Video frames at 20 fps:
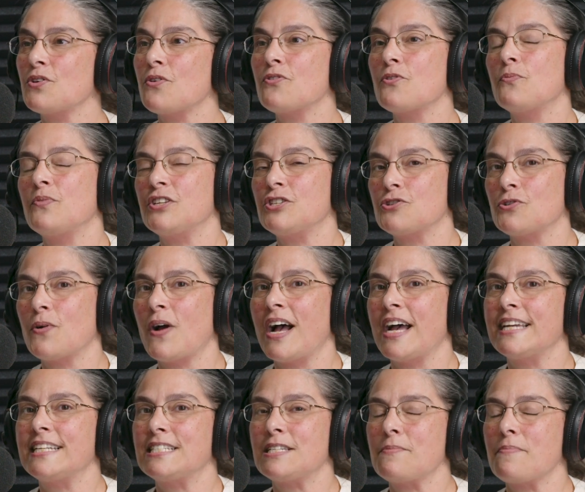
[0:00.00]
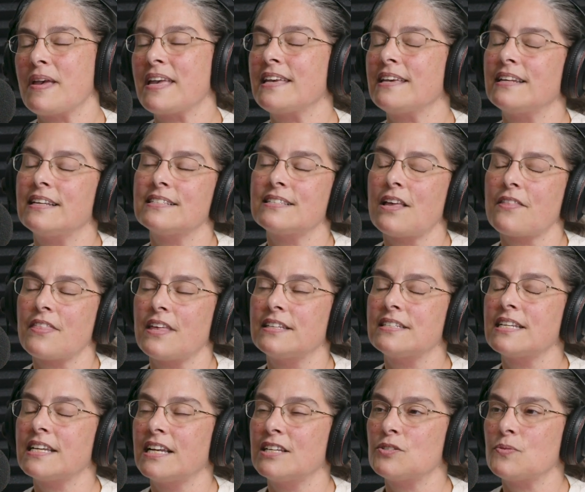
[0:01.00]
So that we try to make it as
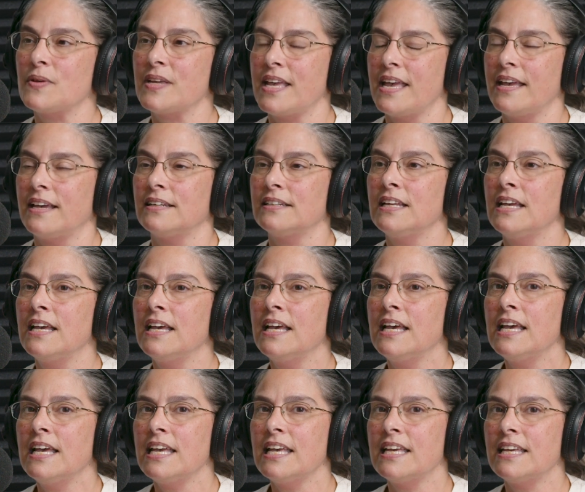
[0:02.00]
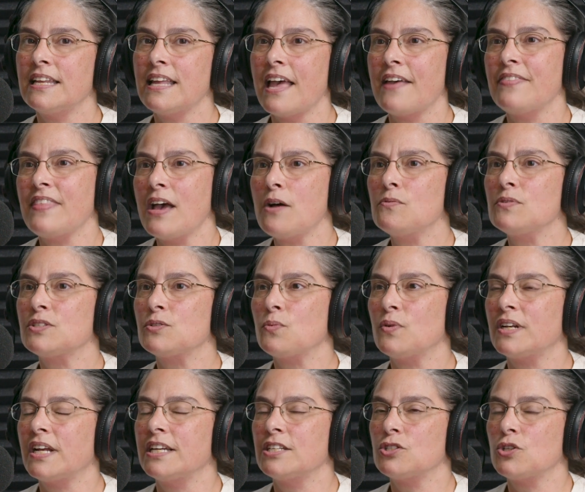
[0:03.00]
authentic as we can. And that was
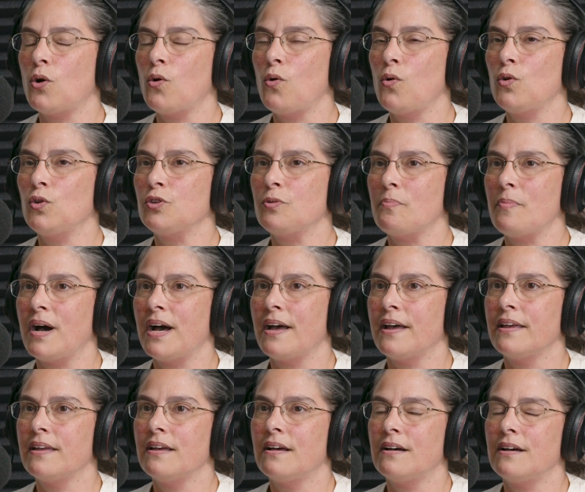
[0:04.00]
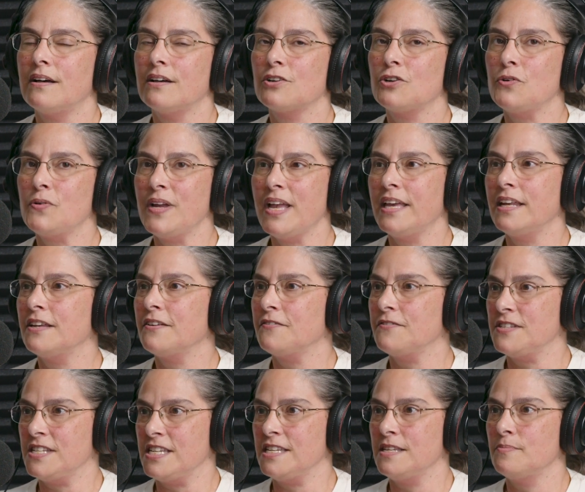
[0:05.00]
what I told my
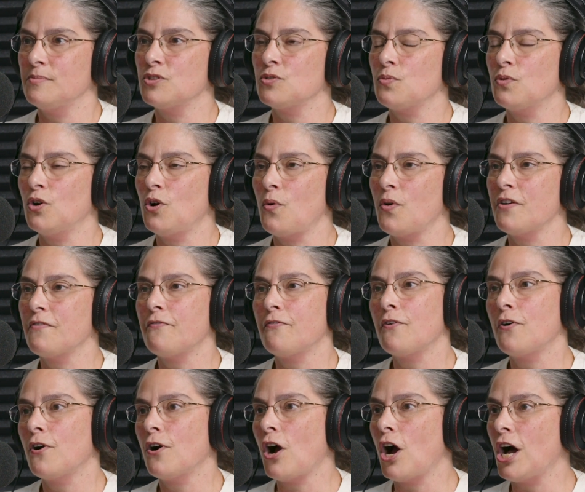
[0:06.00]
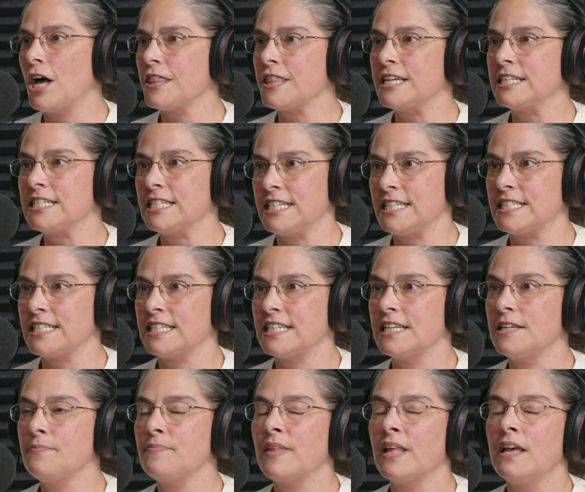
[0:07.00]
creative team, is we're going for
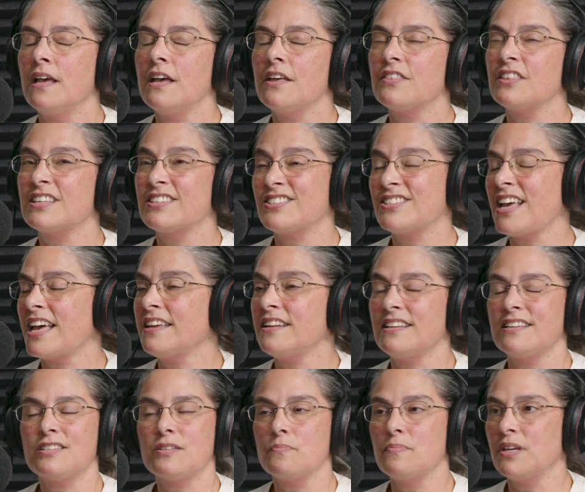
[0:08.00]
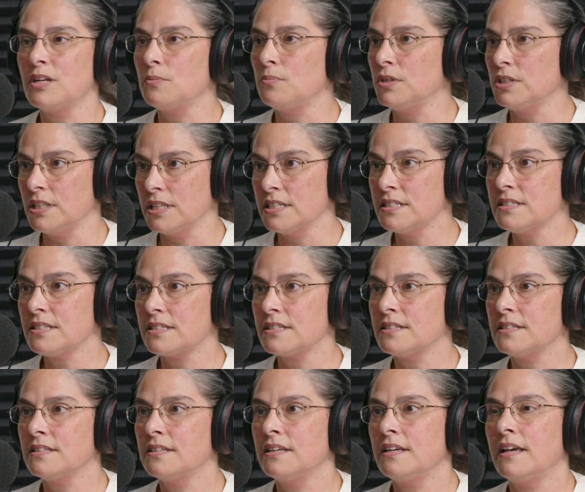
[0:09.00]
authenticity. The set is
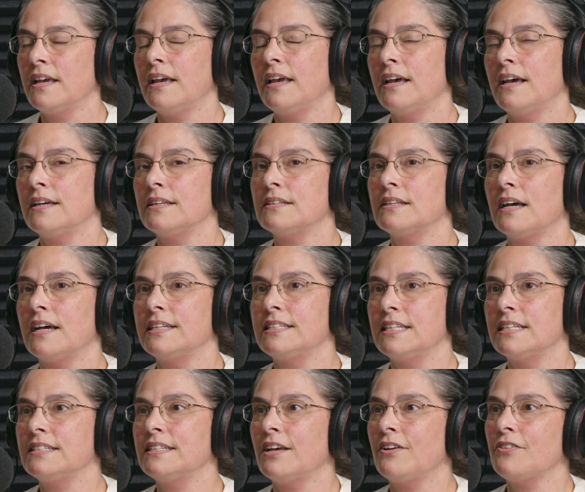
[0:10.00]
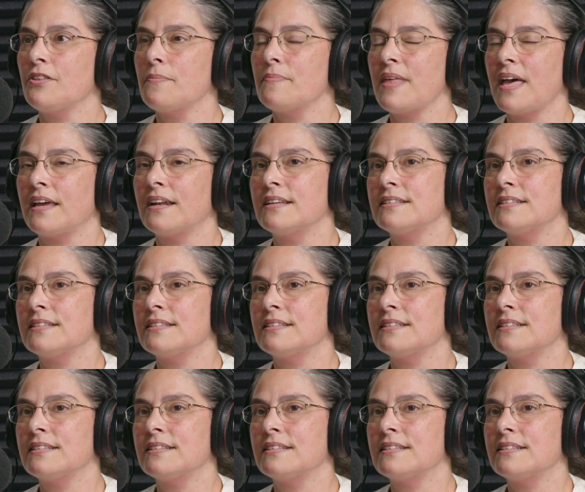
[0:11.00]
minimalist. And I did tell them that.